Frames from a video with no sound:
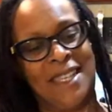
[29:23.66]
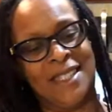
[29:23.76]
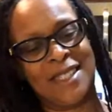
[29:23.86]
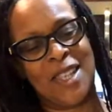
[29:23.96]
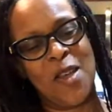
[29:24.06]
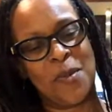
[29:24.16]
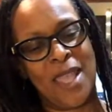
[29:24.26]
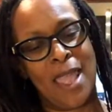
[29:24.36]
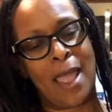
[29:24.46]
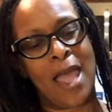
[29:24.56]
is
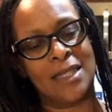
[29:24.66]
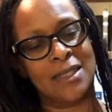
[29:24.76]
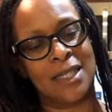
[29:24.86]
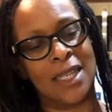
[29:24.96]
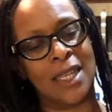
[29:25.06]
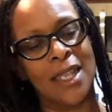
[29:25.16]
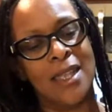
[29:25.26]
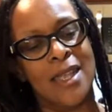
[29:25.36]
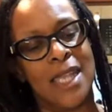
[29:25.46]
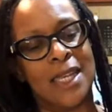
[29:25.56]
cupcake icing
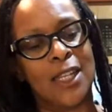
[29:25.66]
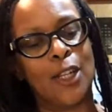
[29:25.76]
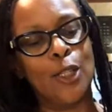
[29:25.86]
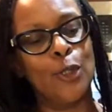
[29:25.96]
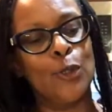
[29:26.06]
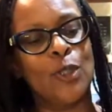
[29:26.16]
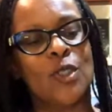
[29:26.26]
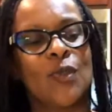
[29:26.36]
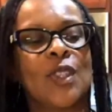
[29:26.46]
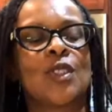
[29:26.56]
and includes the